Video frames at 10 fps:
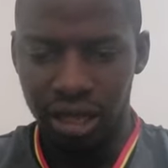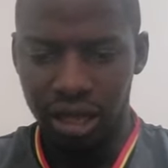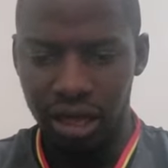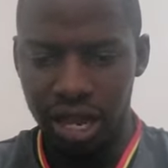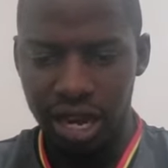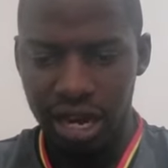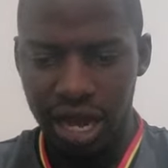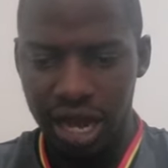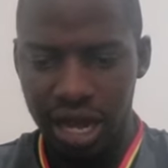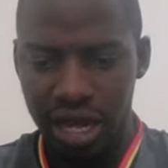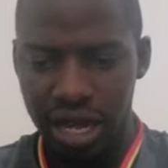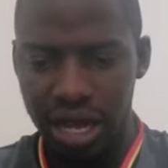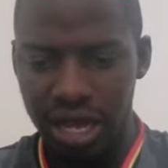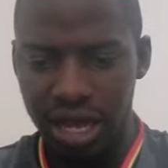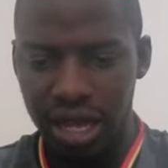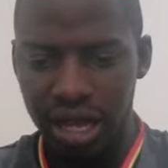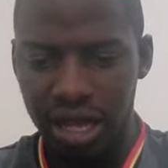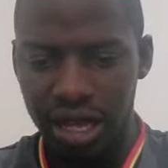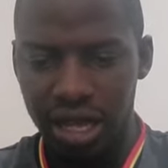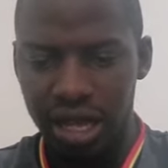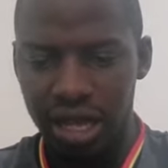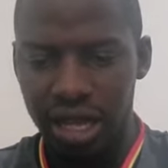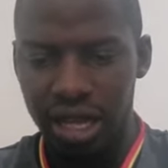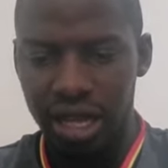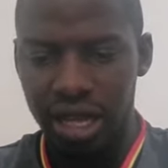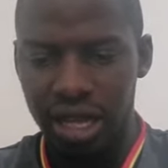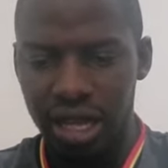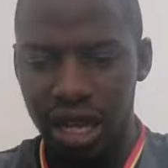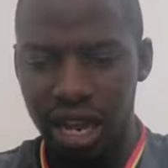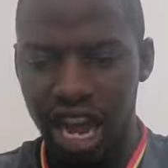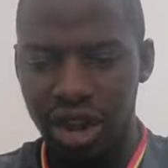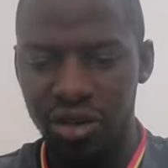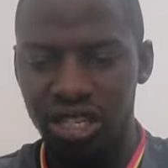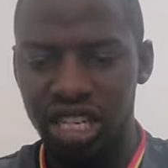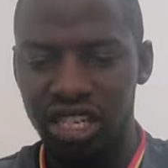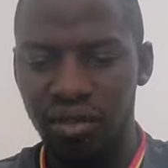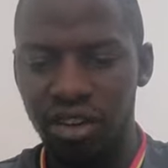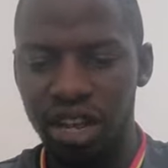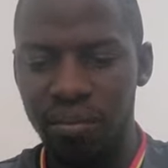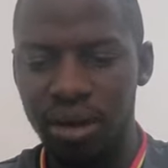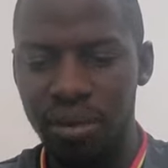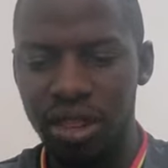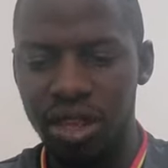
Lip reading: Then another, can you successfully implement